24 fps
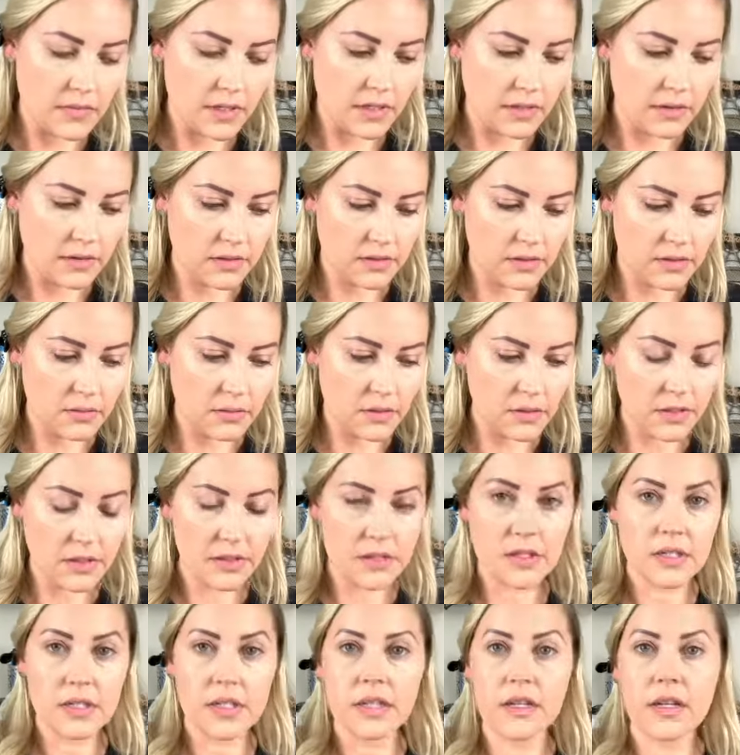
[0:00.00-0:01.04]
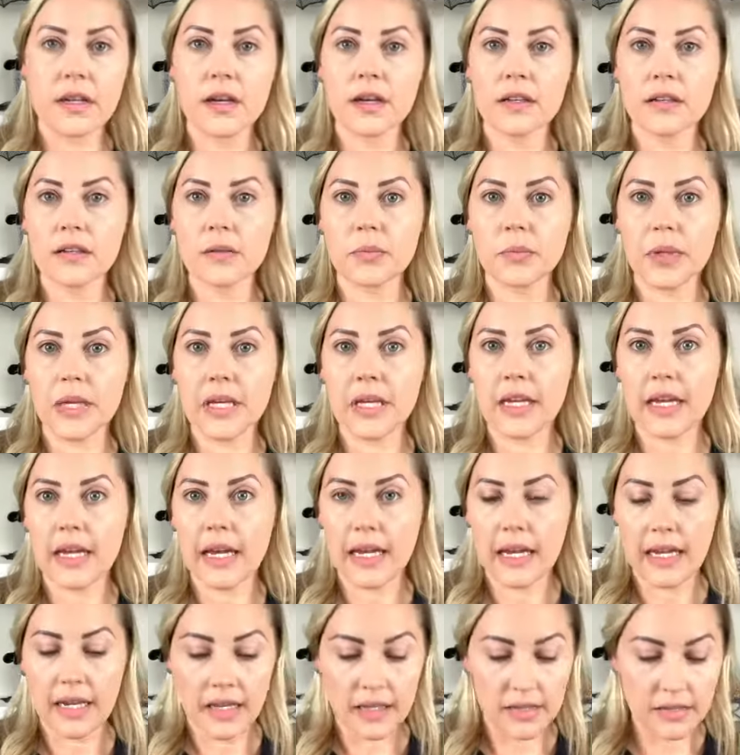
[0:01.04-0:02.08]
This one is in the color Pink
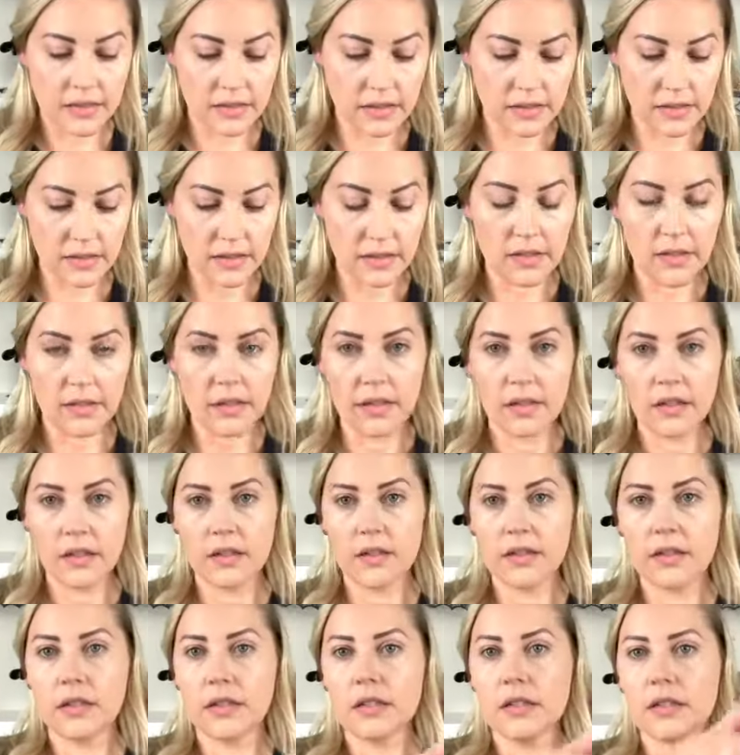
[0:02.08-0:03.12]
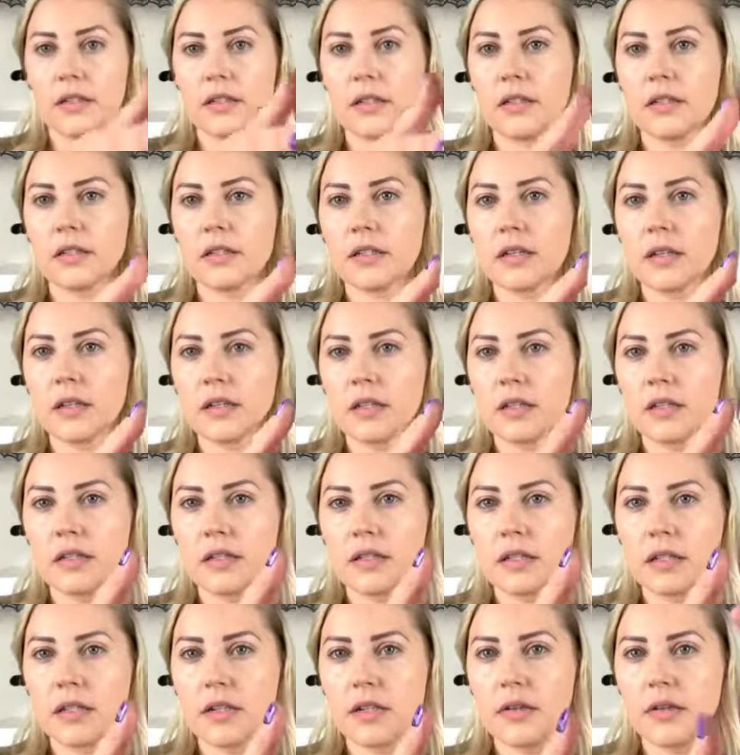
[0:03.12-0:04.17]
Haze. You can see it's got this
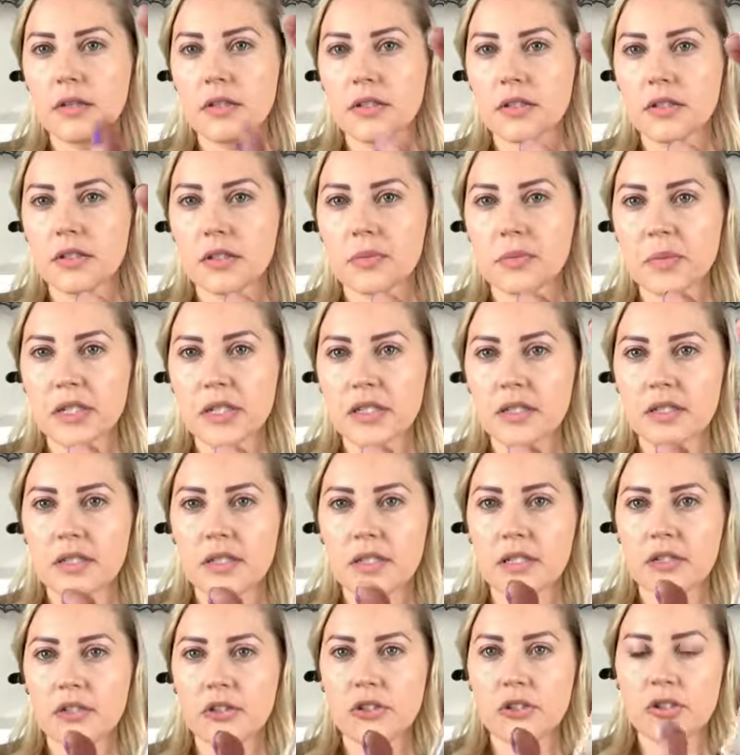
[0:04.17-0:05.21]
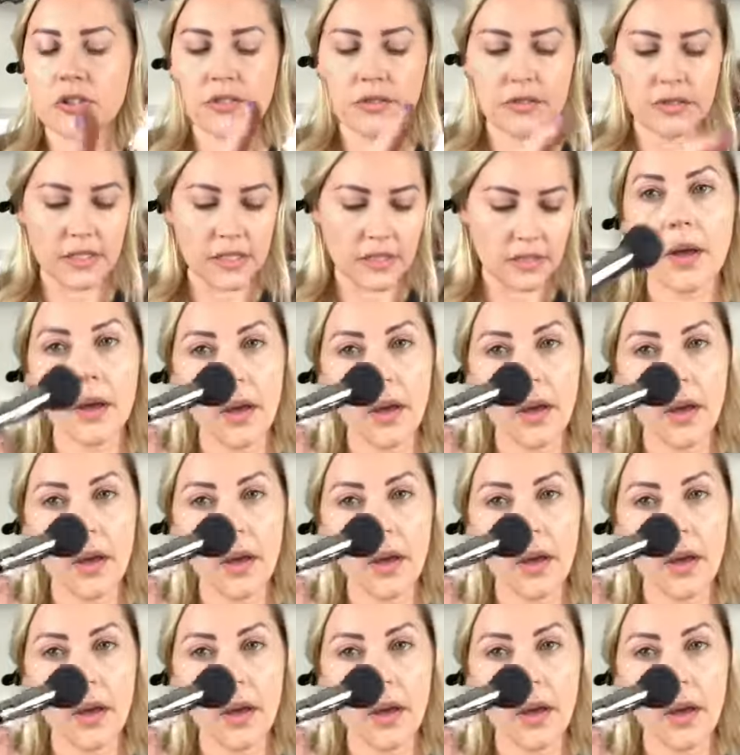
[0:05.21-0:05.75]
like gorgeous pink tinge to it.